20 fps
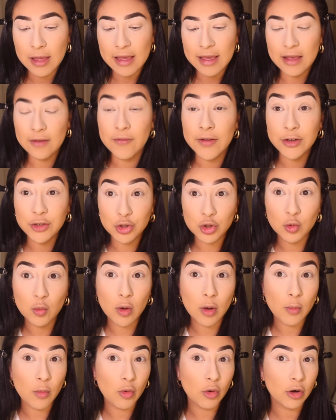If I do
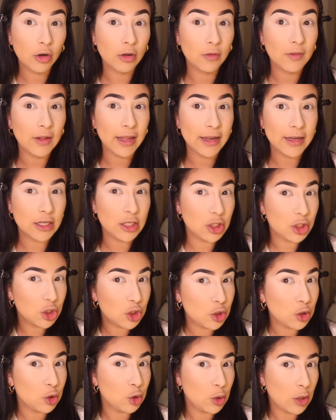want more of like
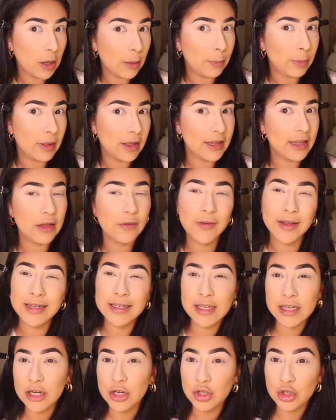to apply, if I
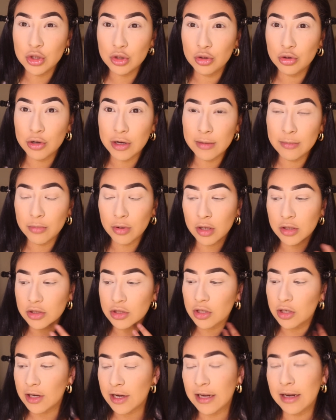didn't do cream
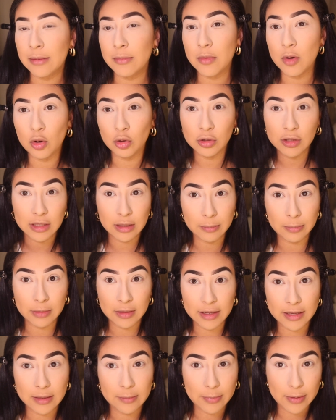bronzer and I'm only
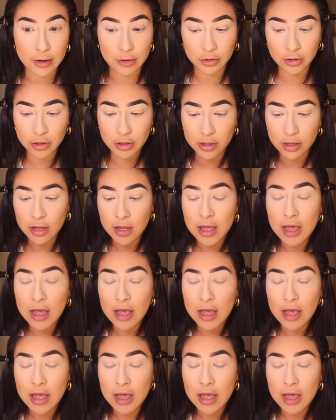applying powdered,